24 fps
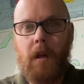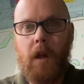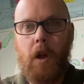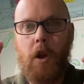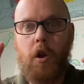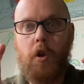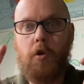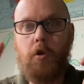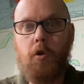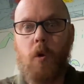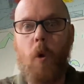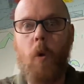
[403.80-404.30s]

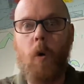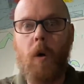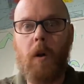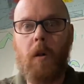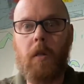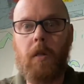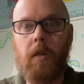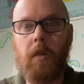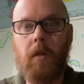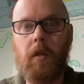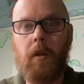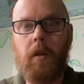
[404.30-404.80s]

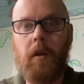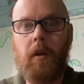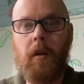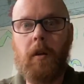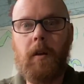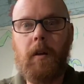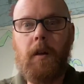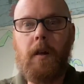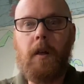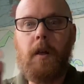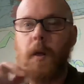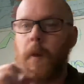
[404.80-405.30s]
north
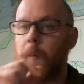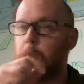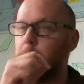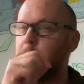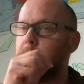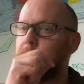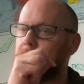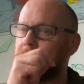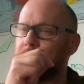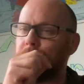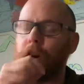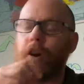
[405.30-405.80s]

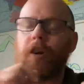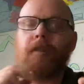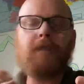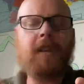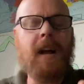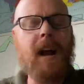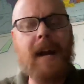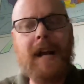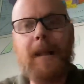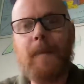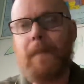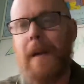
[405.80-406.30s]
because there are
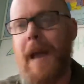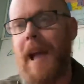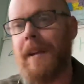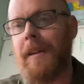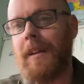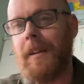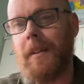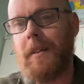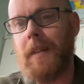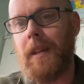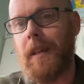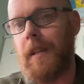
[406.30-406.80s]
tiny
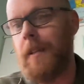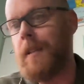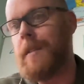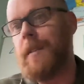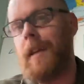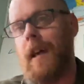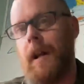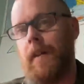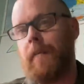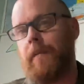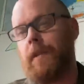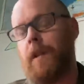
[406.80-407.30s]
magnets
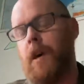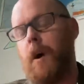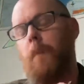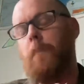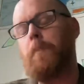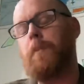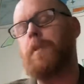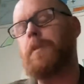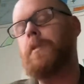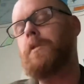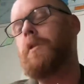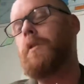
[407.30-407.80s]
inside of a
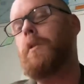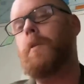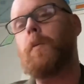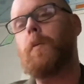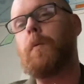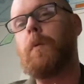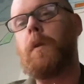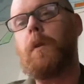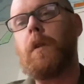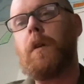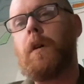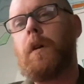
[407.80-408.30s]
compass too.
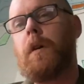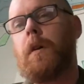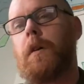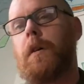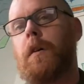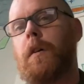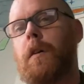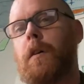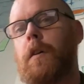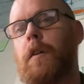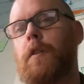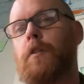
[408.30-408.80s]

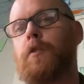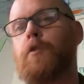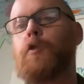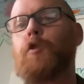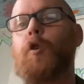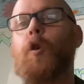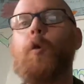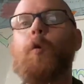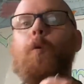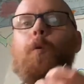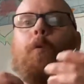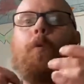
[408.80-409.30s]

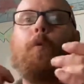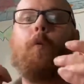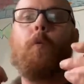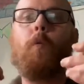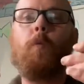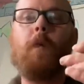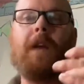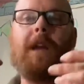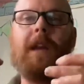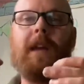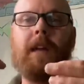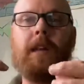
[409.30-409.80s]
So
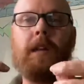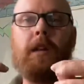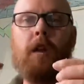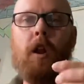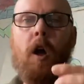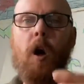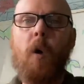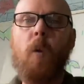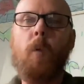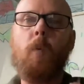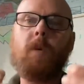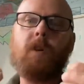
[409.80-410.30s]
we can
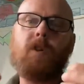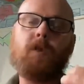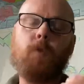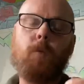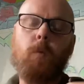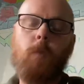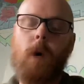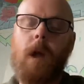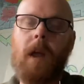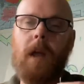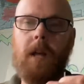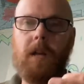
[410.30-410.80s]
know which
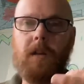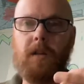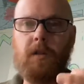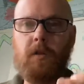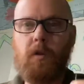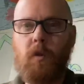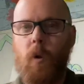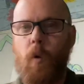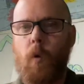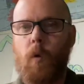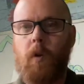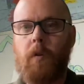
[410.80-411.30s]
way is
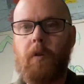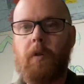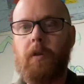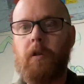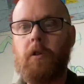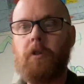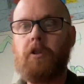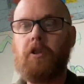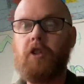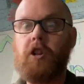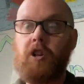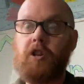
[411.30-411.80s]
north
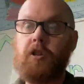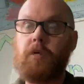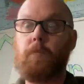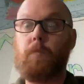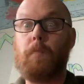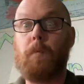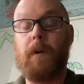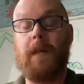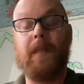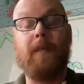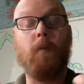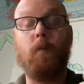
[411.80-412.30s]
just
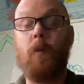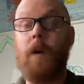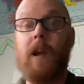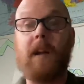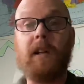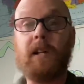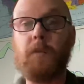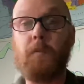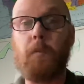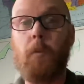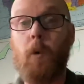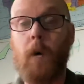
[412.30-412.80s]
by the way
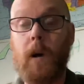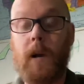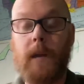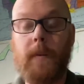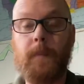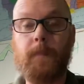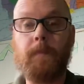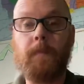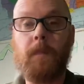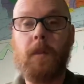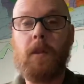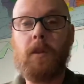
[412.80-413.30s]
it's pointing.
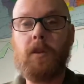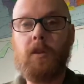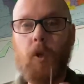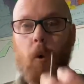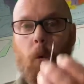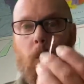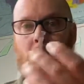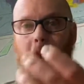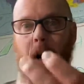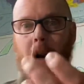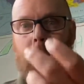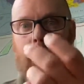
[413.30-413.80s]
So
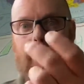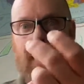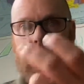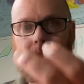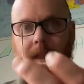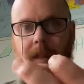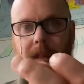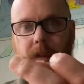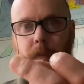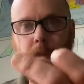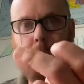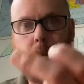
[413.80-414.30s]
we're gonna make
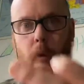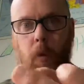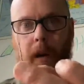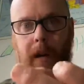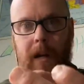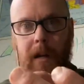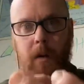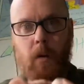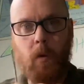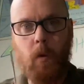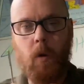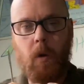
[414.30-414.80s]
this
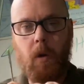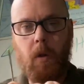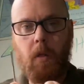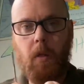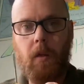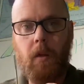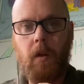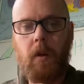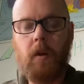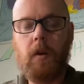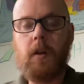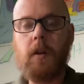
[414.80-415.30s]
point north.
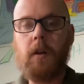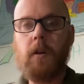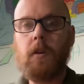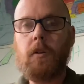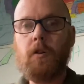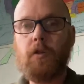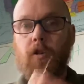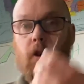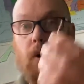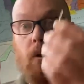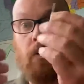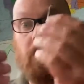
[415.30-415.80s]

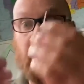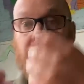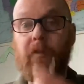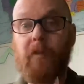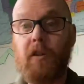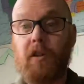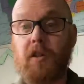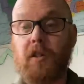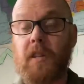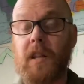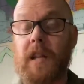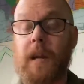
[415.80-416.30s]
So the
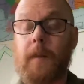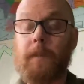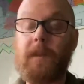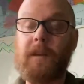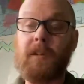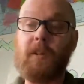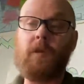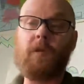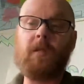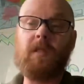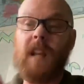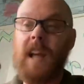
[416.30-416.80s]
first thing I'm gonna
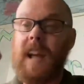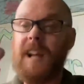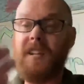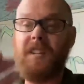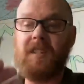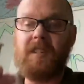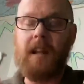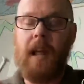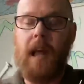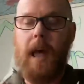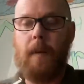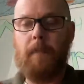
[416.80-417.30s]
do is I
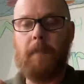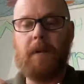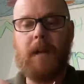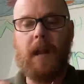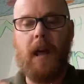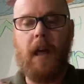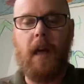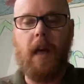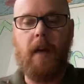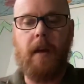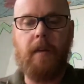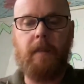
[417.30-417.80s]
just happen to
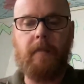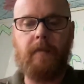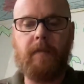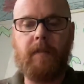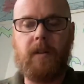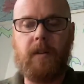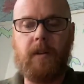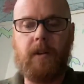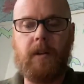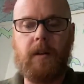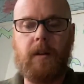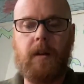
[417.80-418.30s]
have
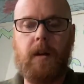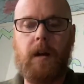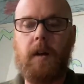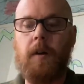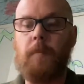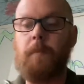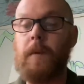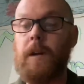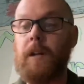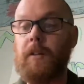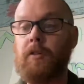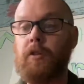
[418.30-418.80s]
a, a
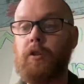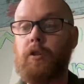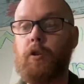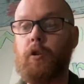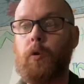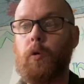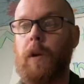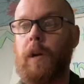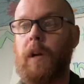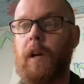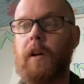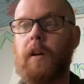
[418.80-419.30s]
metal
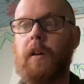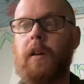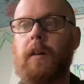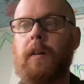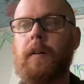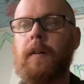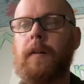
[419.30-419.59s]
screw here